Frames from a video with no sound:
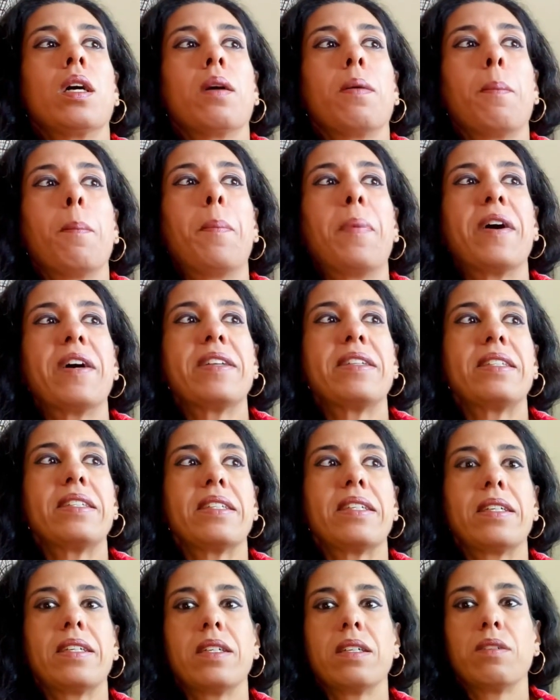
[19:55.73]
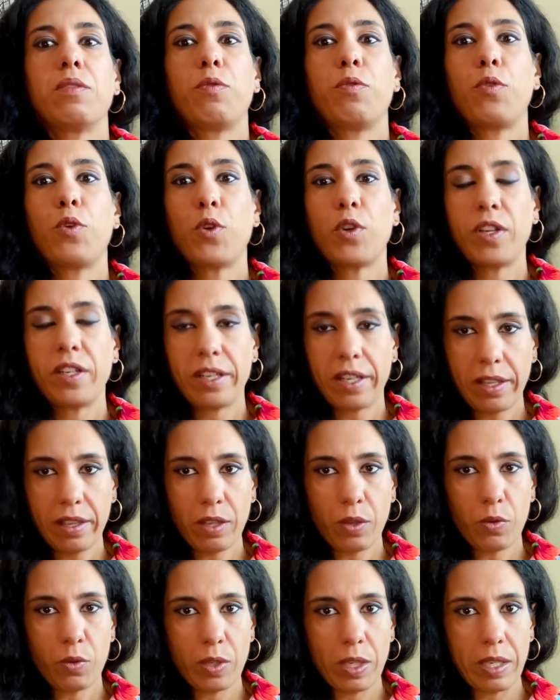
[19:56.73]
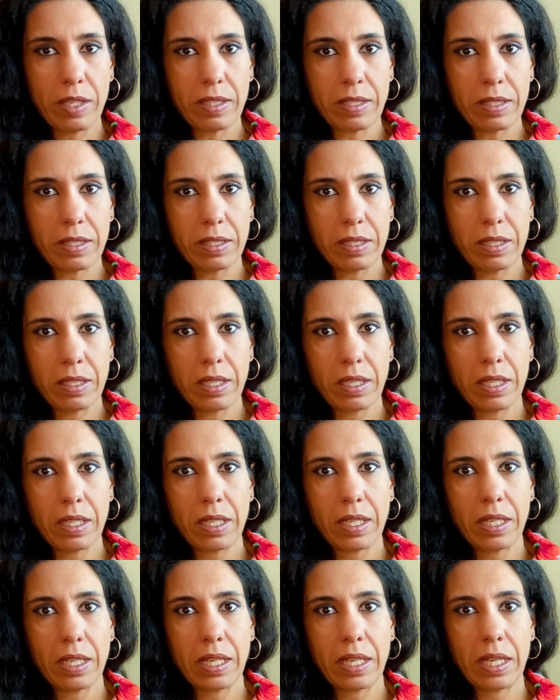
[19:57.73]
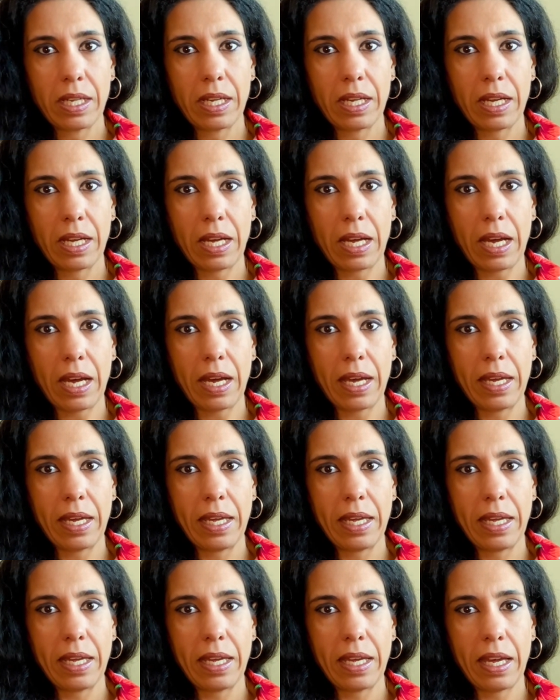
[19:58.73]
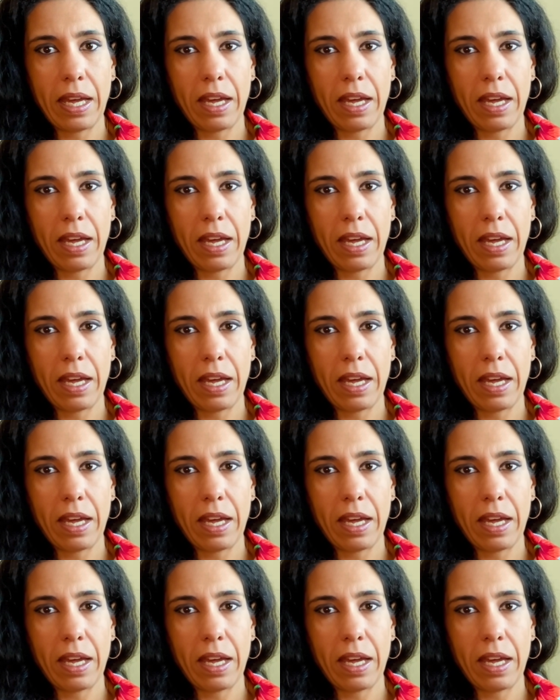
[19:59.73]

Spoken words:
But for another reason, I